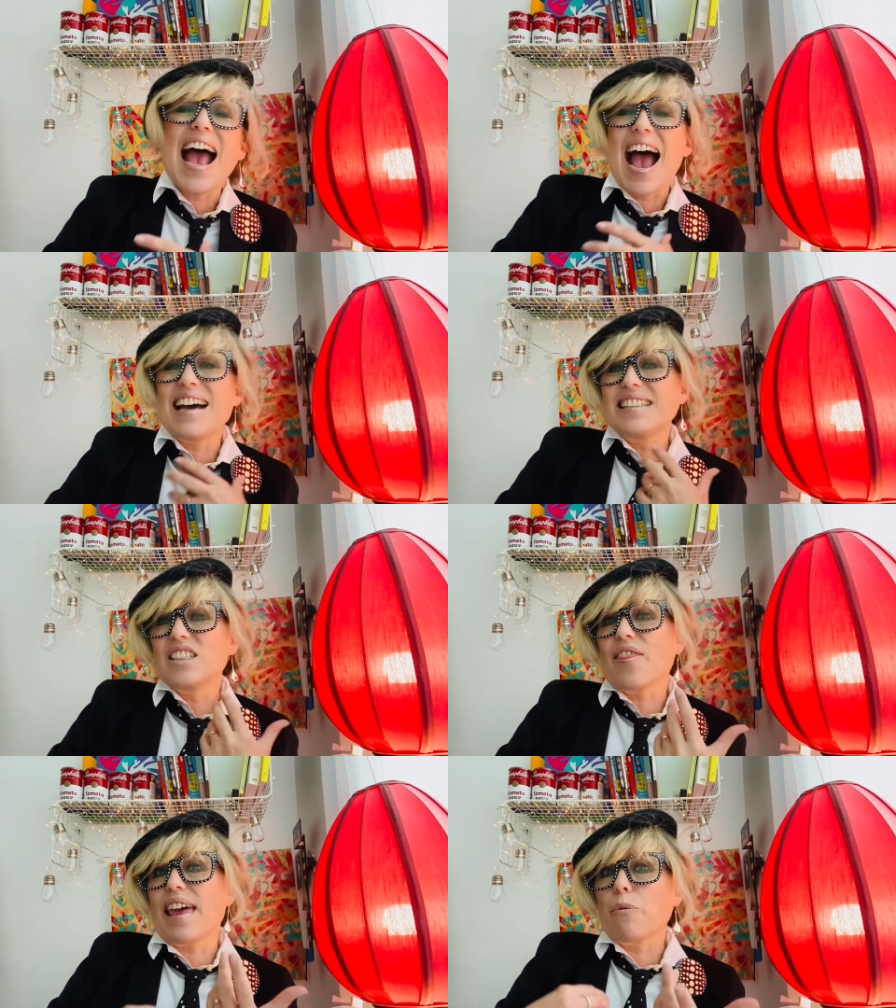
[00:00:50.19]
and
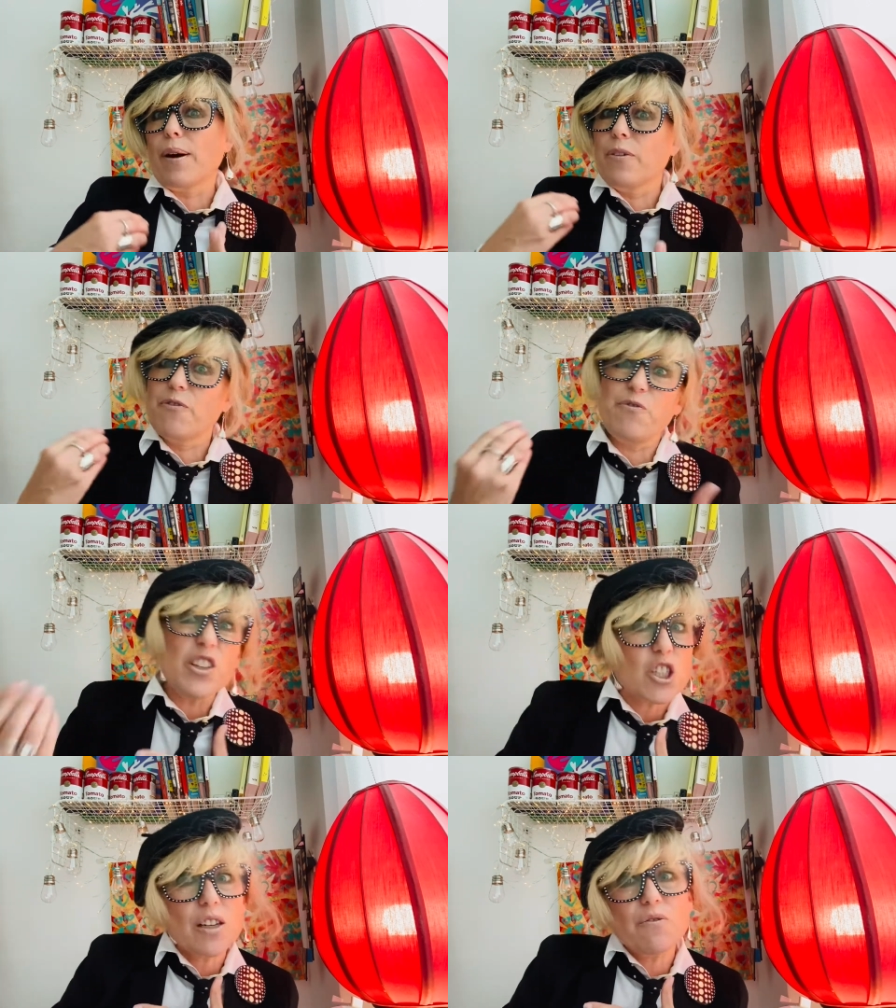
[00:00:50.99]
there were
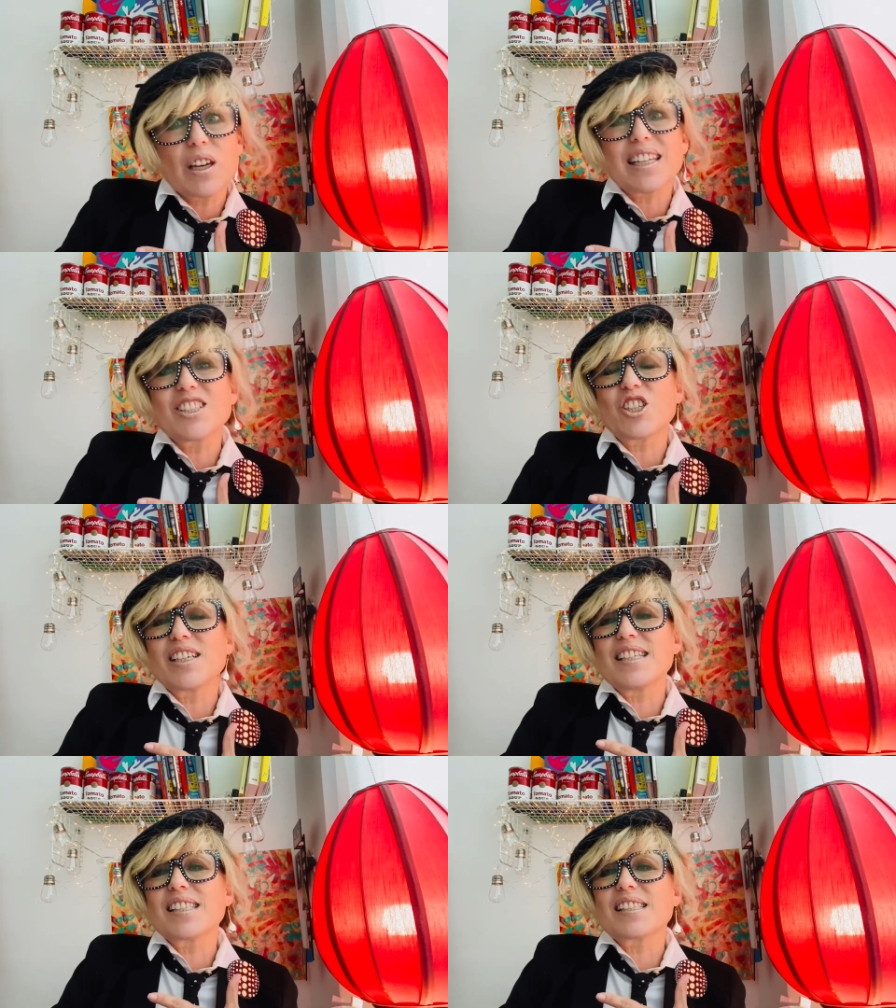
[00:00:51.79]
fishing
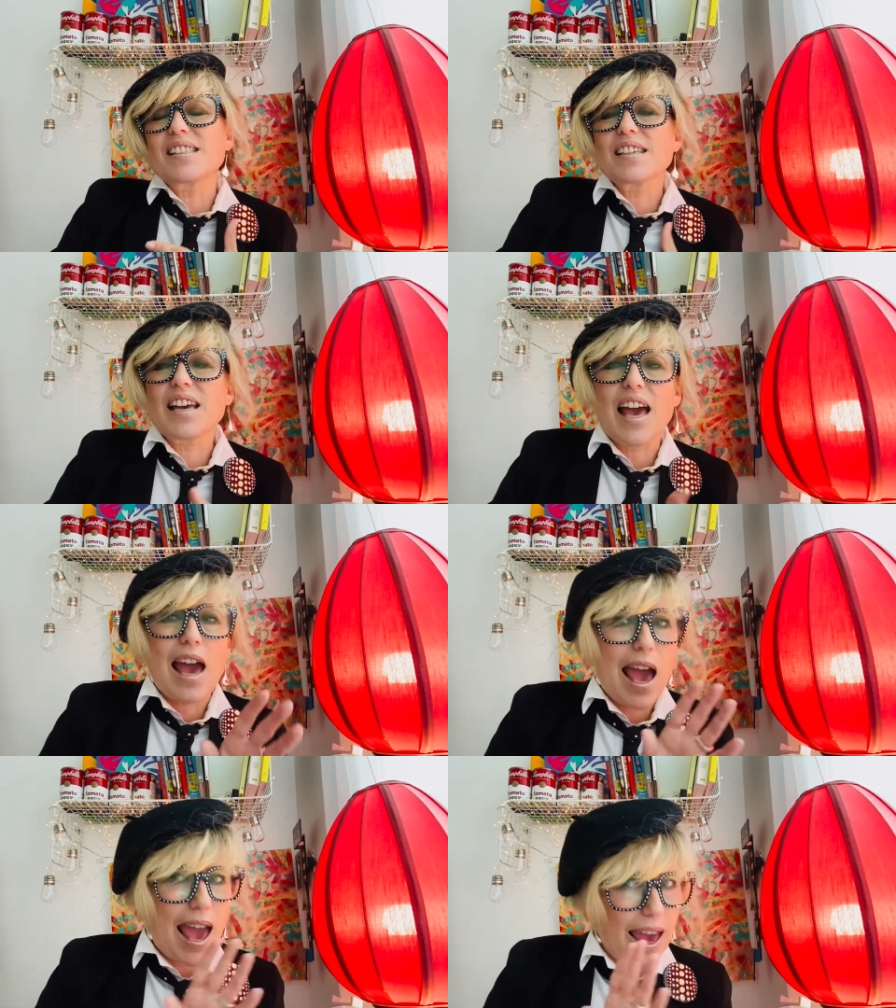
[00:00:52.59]
villages
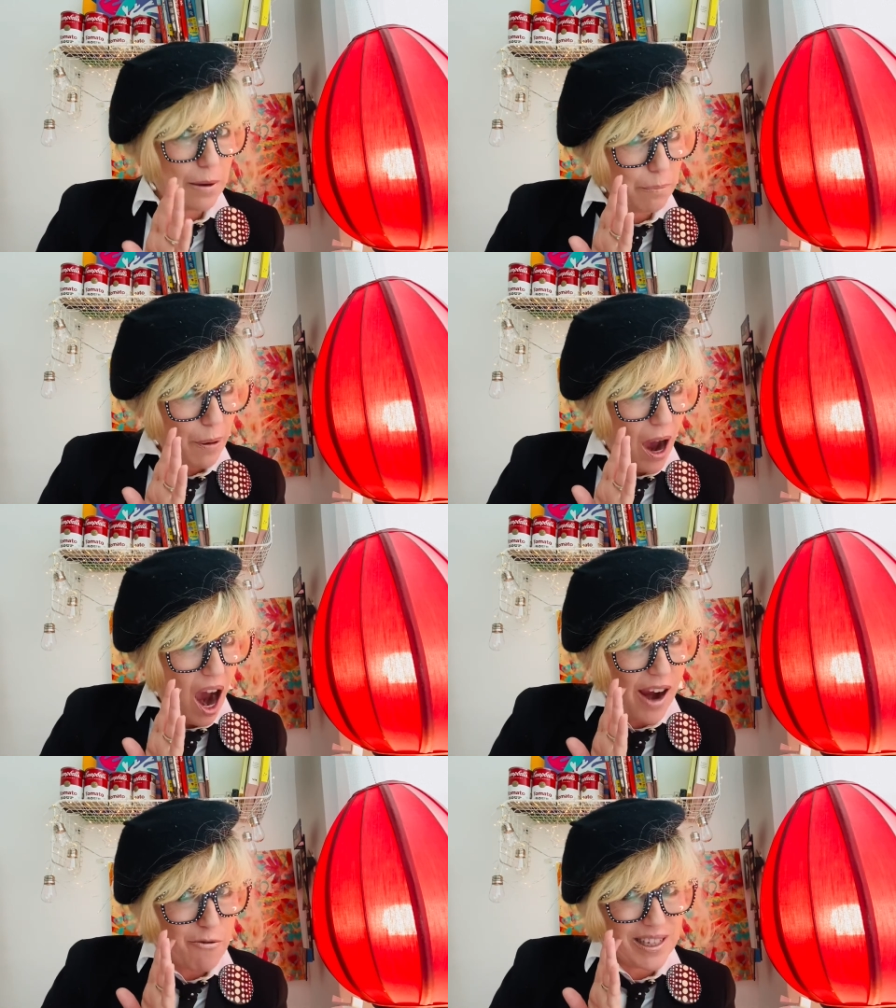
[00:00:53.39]
and
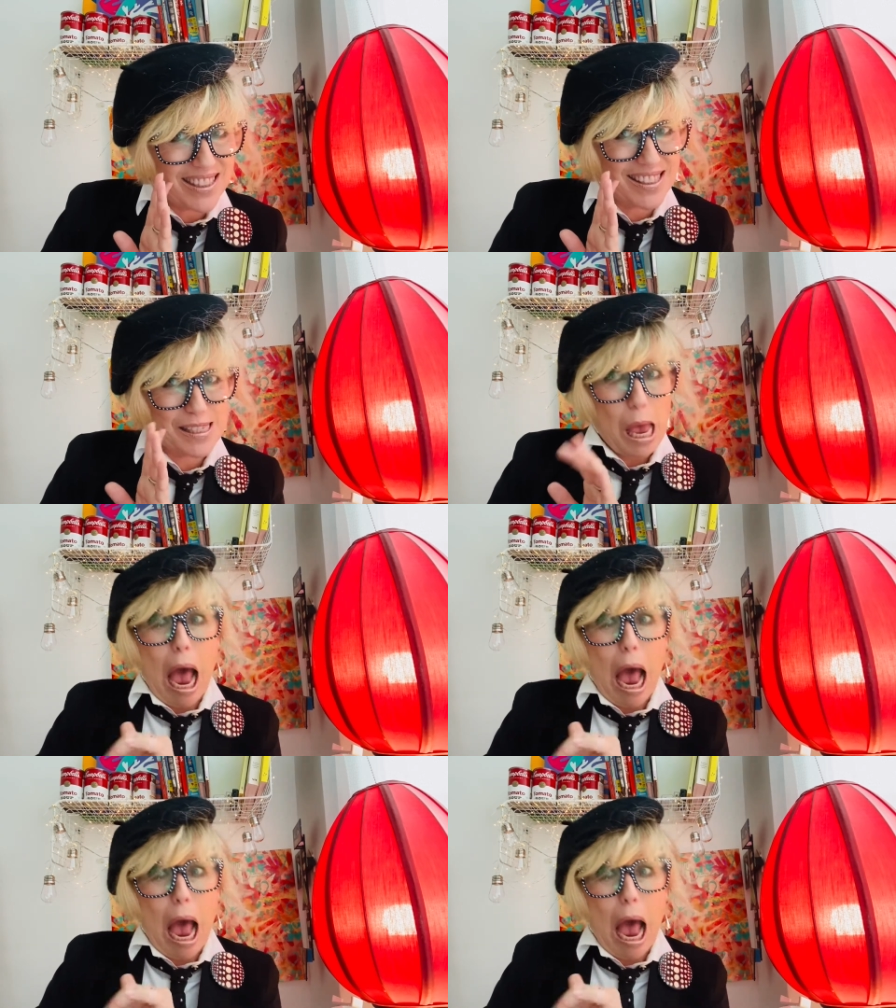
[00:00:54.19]
pirates.